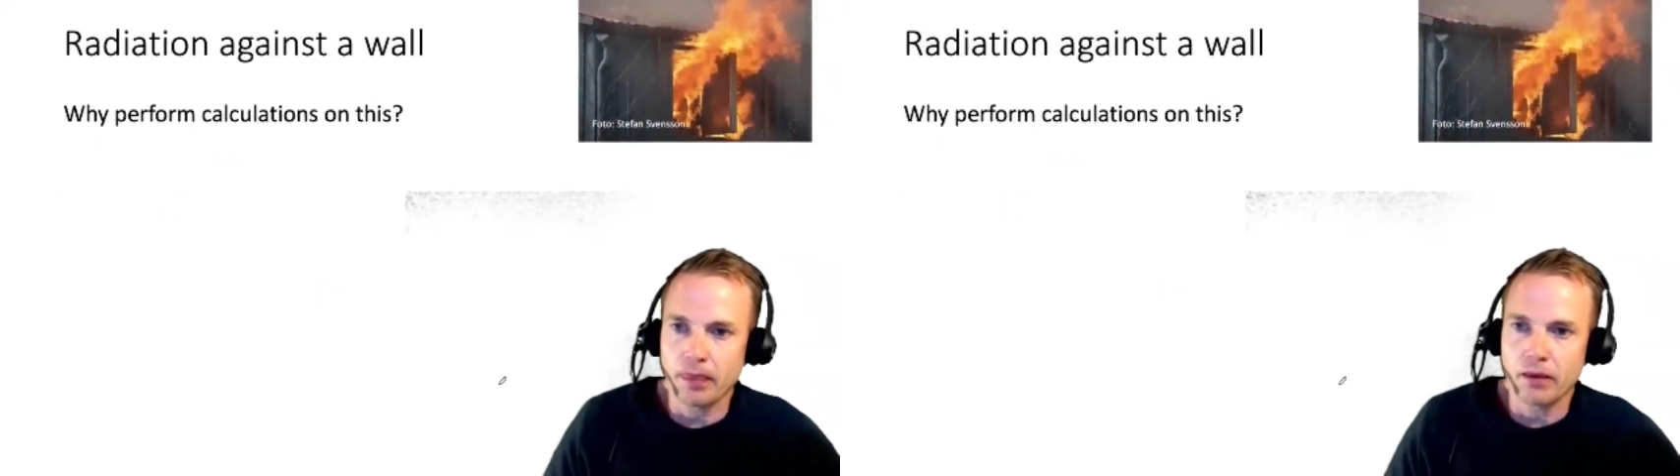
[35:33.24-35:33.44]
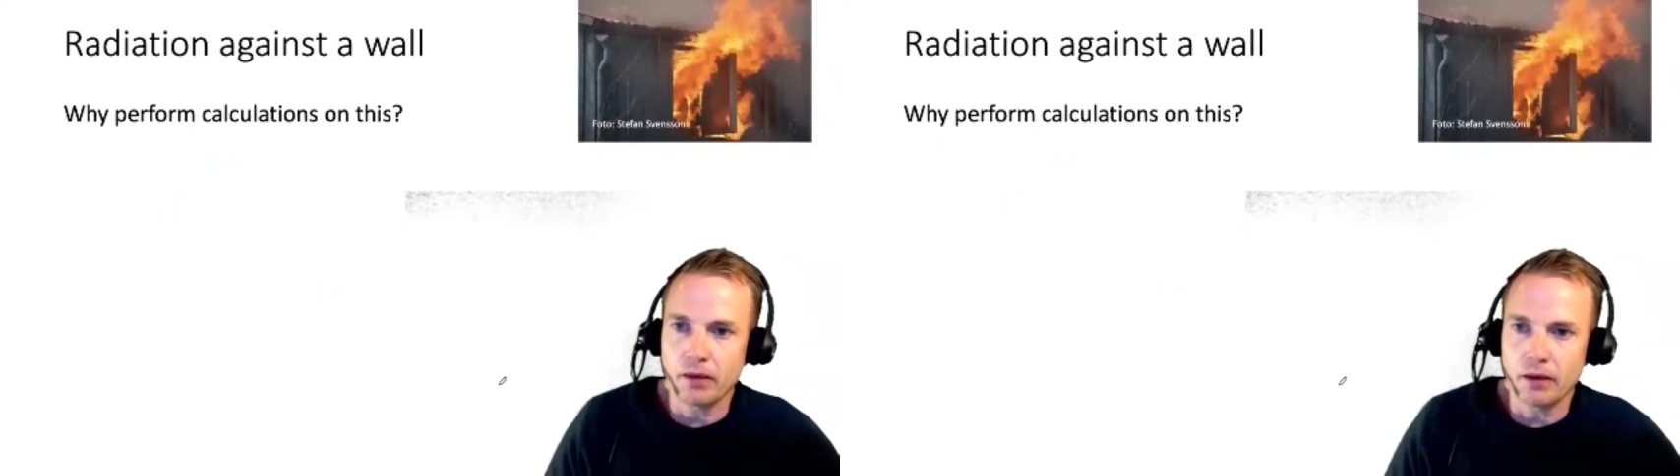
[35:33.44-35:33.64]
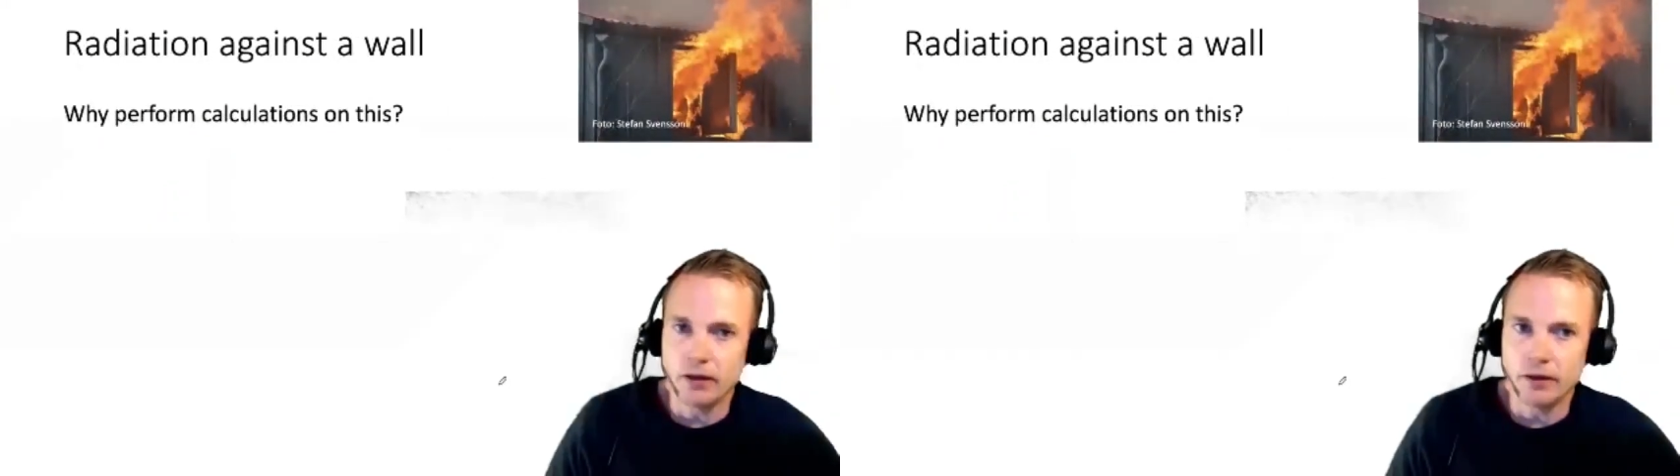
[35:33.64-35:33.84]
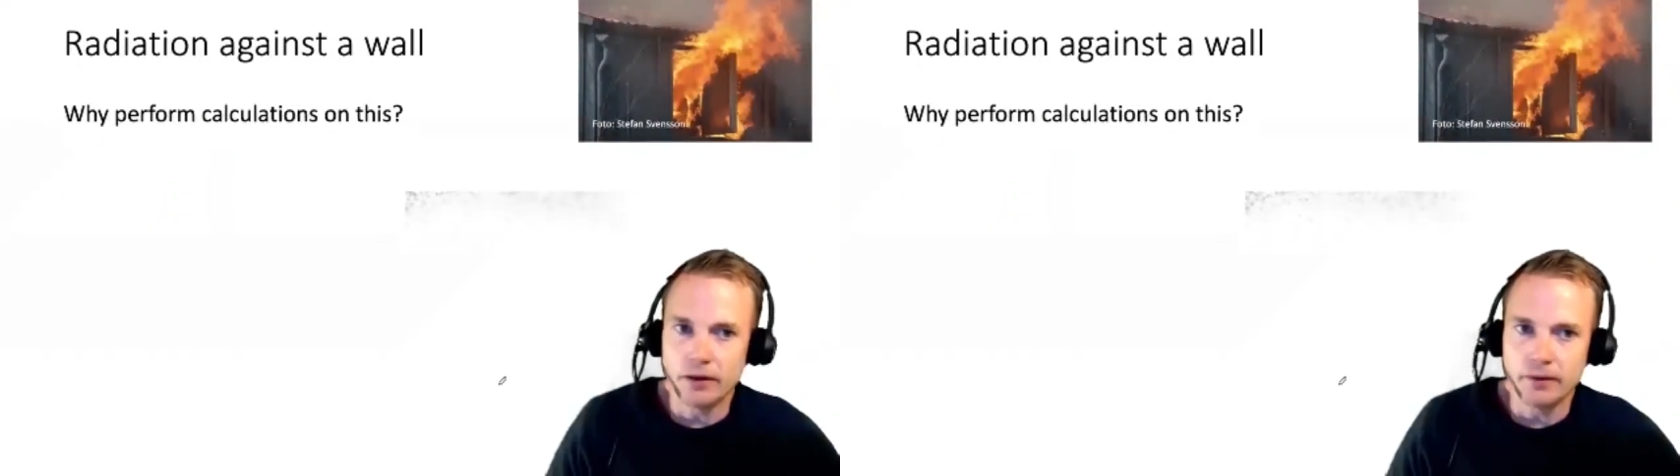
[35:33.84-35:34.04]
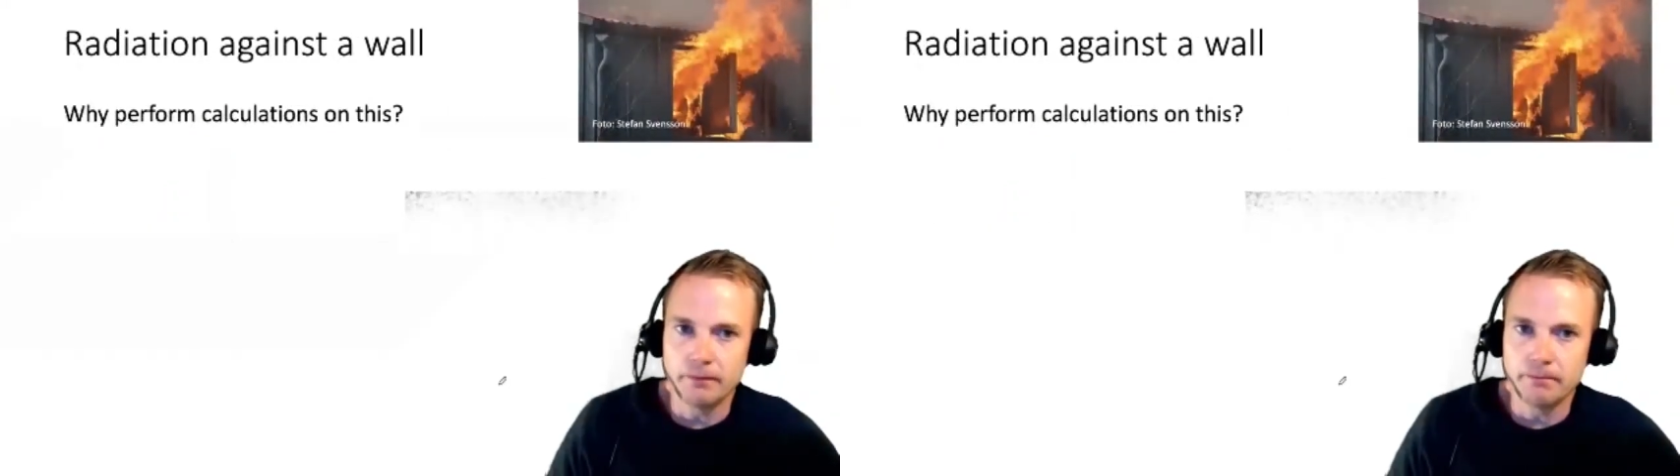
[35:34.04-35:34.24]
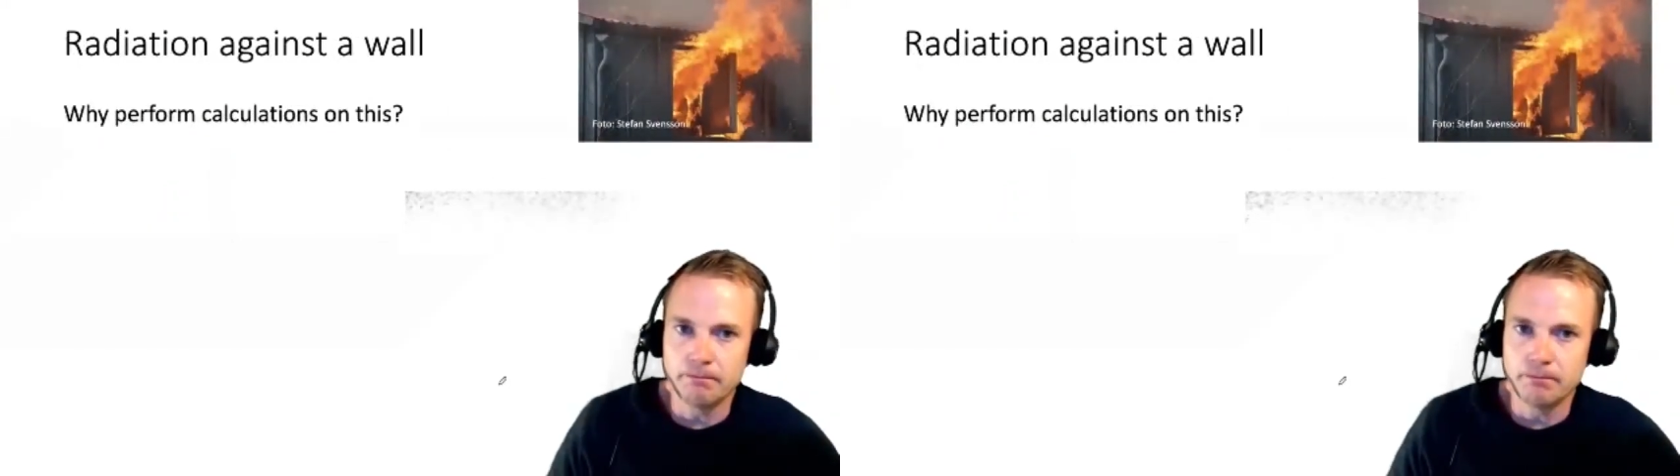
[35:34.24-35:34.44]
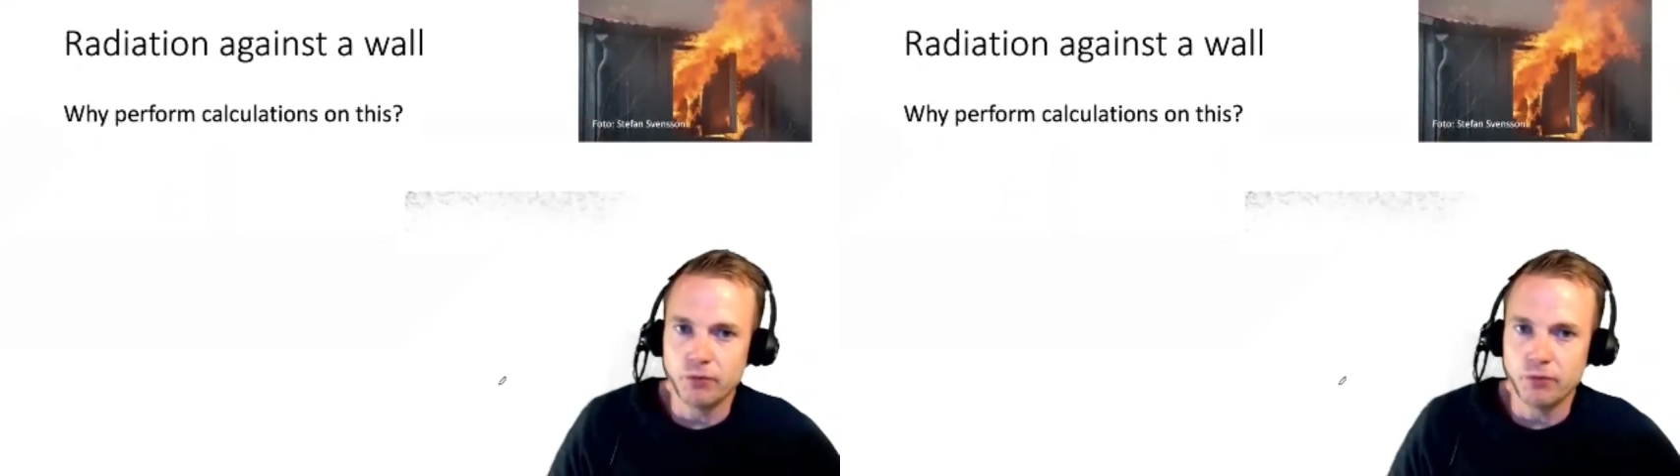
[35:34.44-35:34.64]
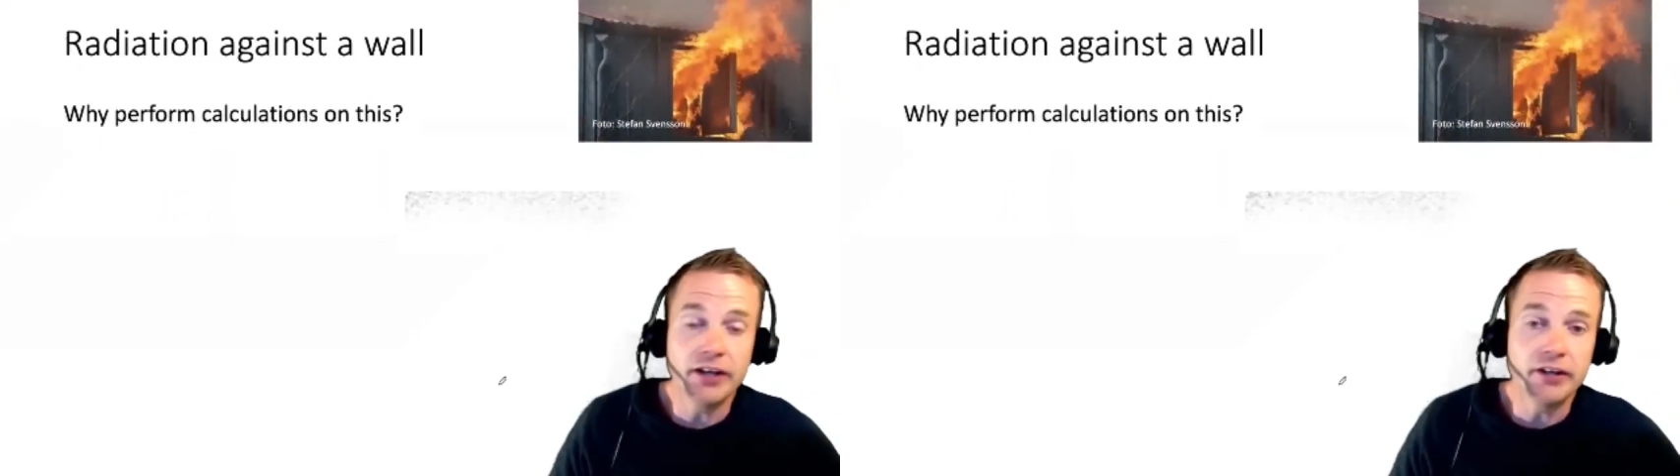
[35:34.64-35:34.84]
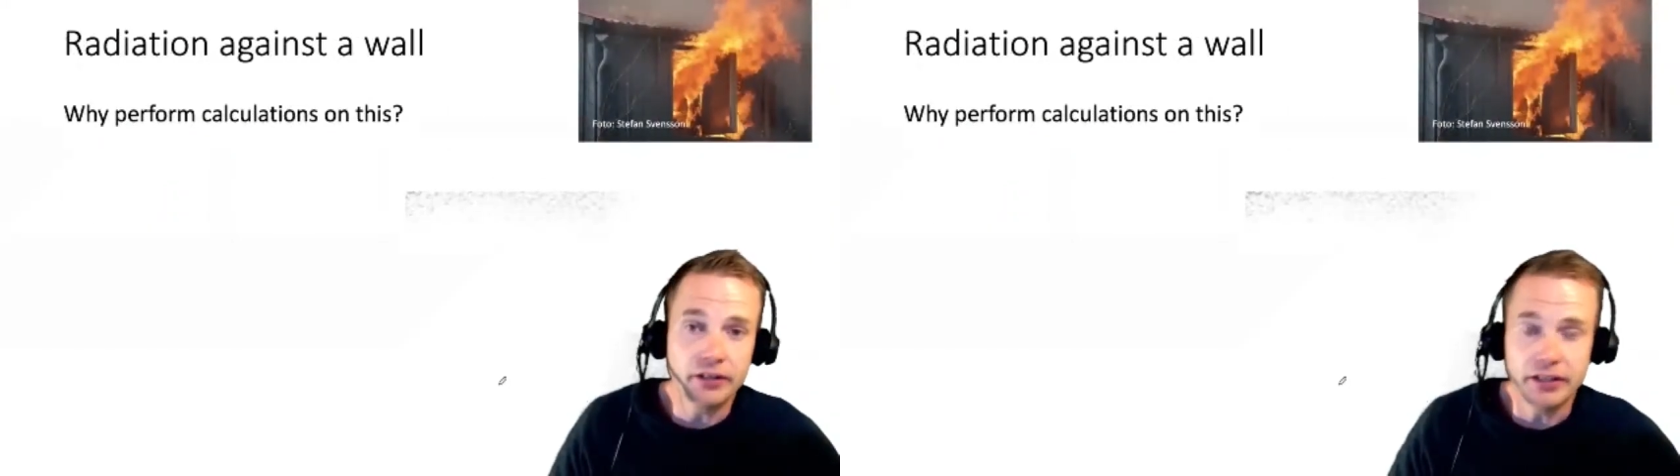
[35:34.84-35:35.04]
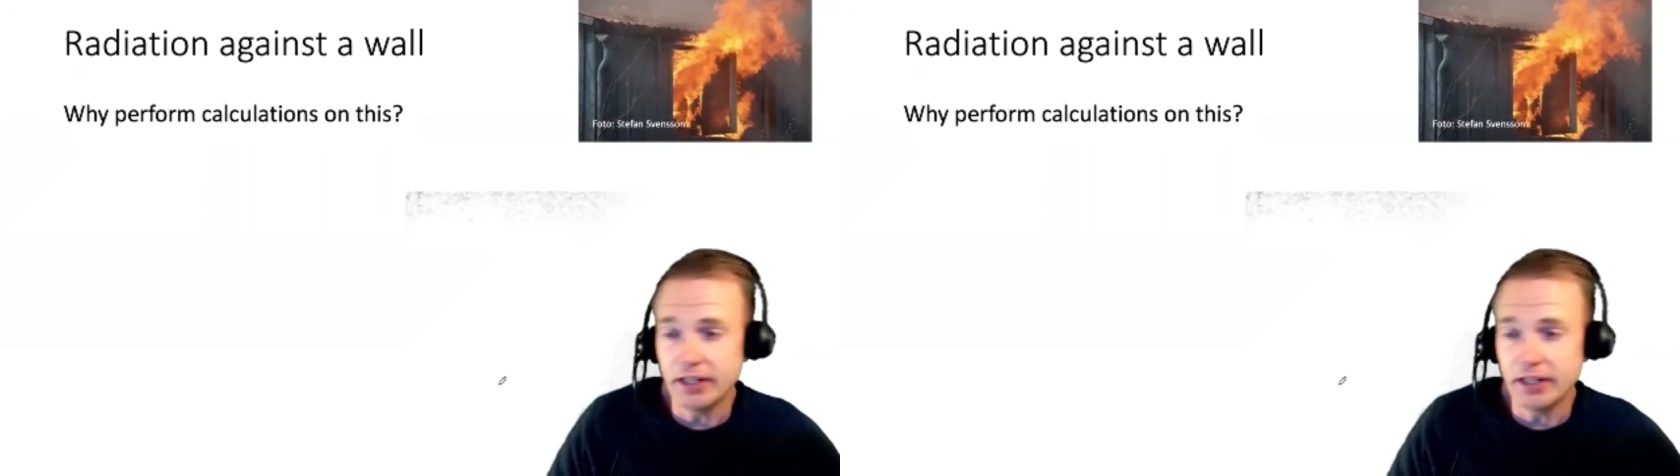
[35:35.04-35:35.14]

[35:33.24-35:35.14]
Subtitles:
Finally,